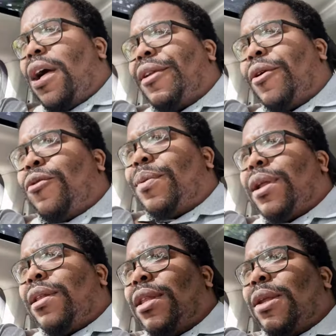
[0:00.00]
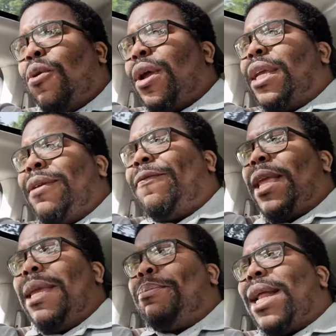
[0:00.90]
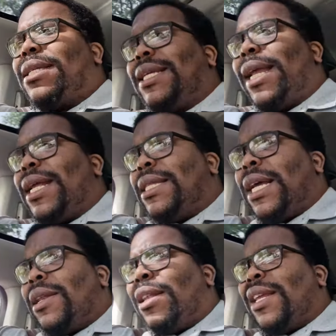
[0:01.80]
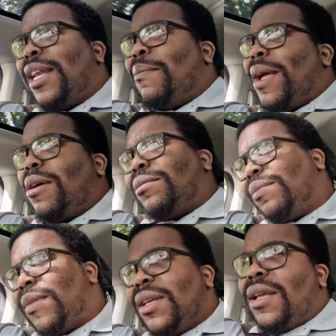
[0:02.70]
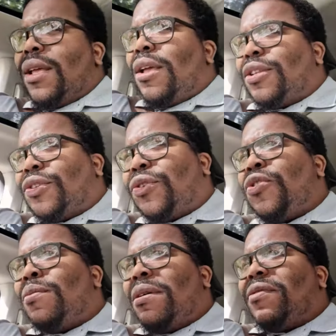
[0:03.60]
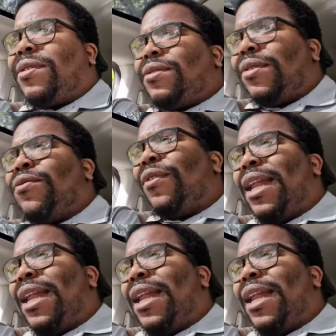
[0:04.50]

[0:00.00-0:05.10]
it can't open. Well, he, he plans to get it done in about two months,